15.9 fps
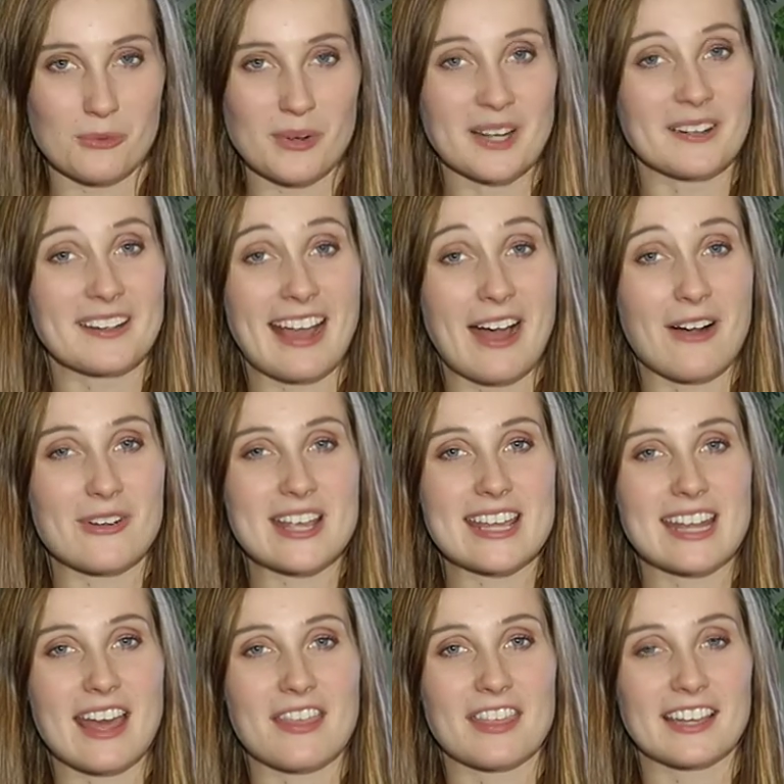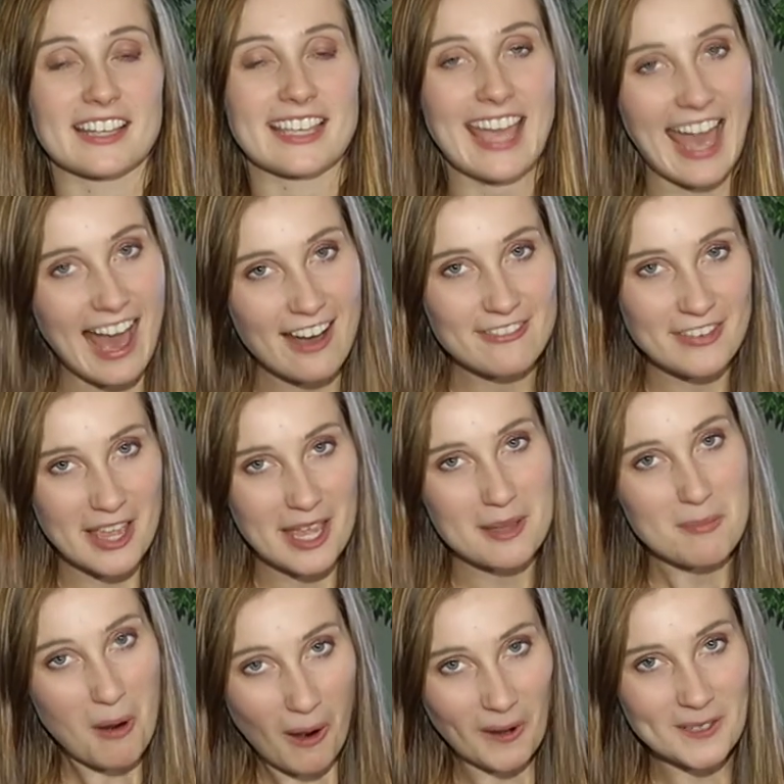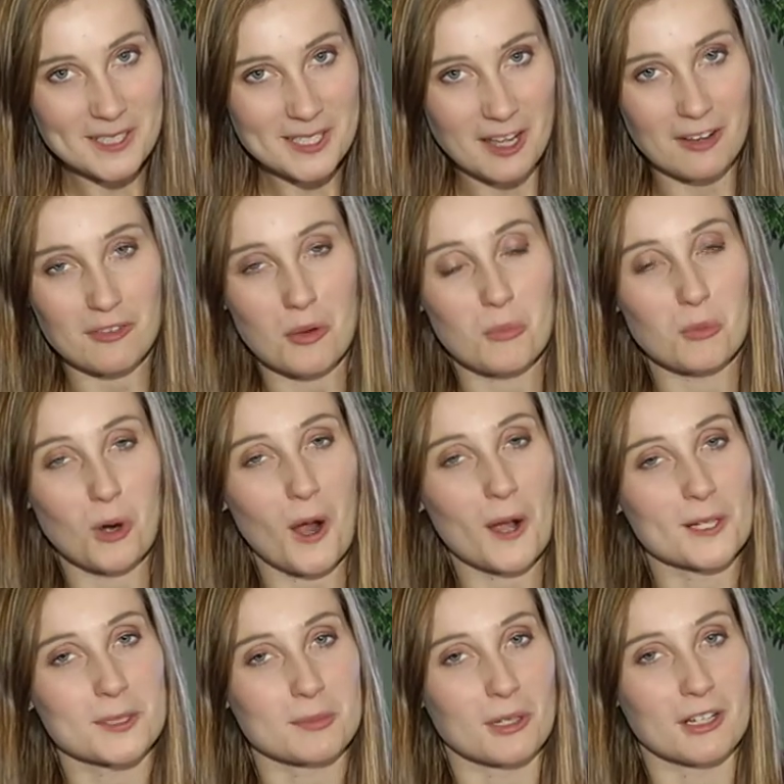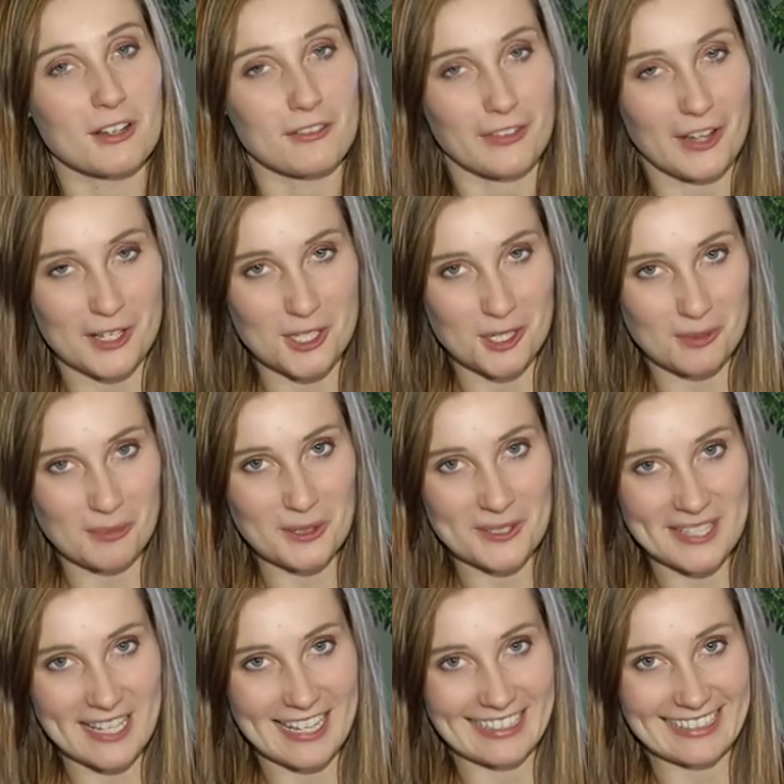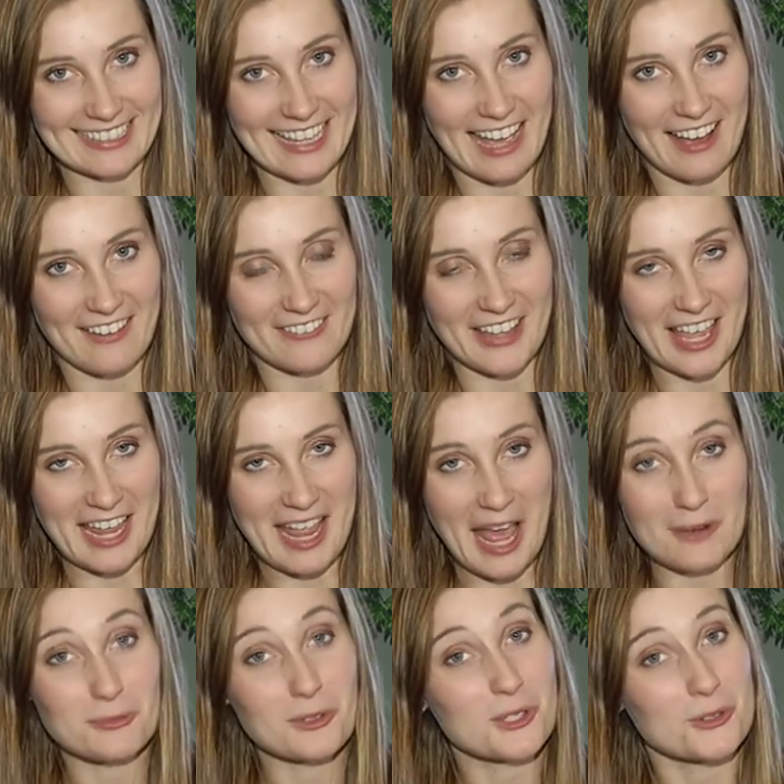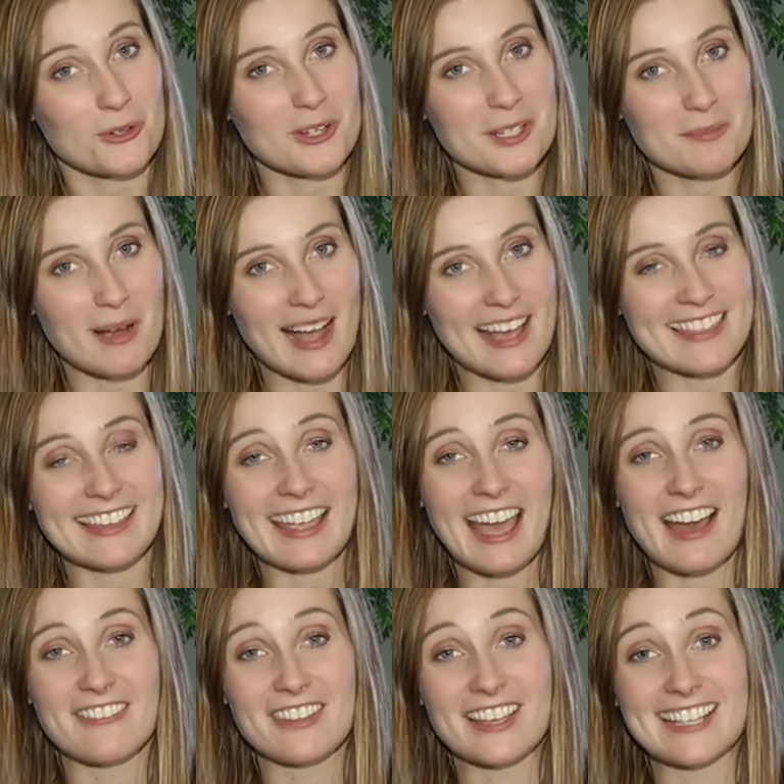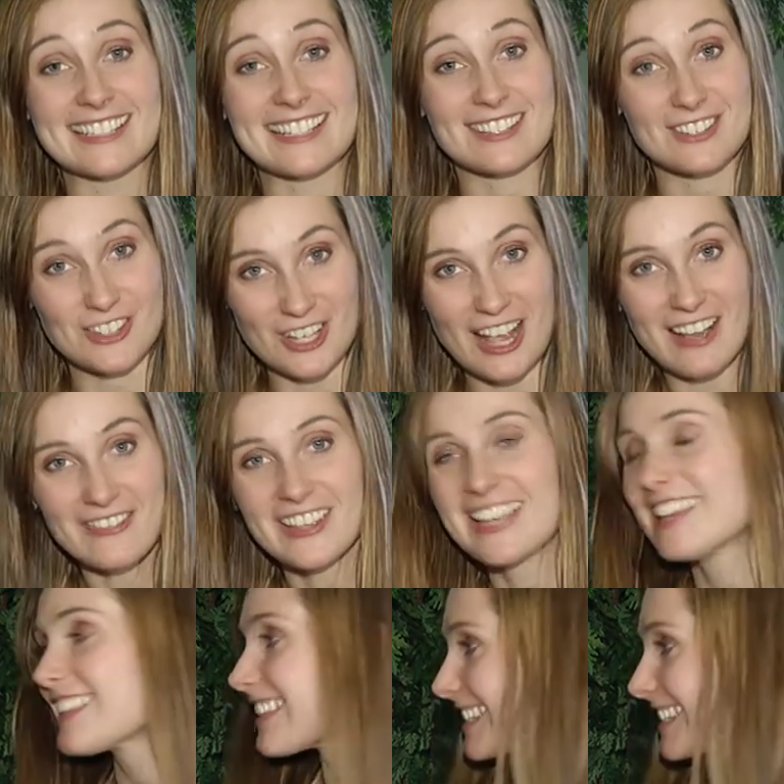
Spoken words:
We are now in the cafe part of Broxburn Vegetables and Cafe, and we're joined by the cafe's chef.